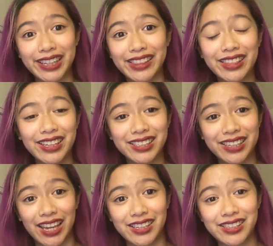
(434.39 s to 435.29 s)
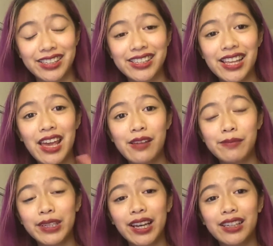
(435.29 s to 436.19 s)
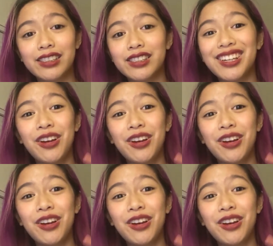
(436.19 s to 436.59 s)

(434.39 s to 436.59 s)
in these cases, because